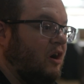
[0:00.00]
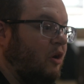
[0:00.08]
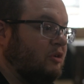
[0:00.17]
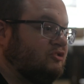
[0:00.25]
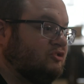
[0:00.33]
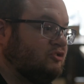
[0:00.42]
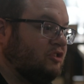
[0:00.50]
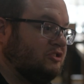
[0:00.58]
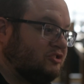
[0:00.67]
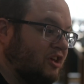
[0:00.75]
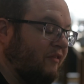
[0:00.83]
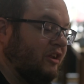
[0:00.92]
Oh, it's
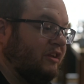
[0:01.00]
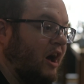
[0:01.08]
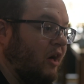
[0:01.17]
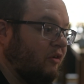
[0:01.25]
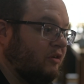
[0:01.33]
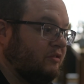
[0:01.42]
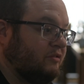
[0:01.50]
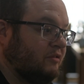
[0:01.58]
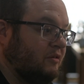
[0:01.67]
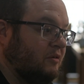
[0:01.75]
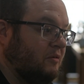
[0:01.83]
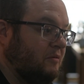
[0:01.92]
$70,
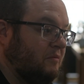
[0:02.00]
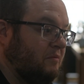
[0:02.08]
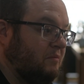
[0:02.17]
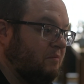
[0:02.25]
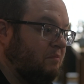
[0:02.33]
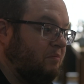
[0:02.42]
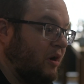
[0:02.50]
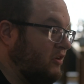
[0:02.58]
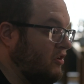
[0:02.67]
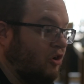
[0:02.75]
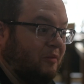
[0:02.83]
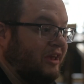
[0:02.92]
but
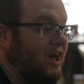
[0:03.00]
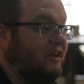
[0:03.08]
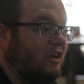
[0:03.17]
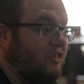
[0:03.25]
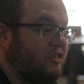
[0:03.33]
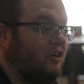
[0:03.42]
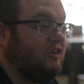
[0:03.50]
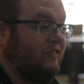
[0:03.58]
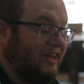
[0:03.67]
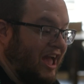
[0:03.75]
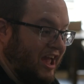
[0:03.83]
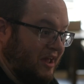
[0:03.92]
you're only getting a third of
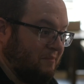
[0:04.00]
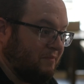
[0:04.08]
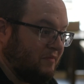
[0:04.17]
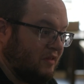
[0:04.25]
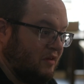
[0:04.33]
the game.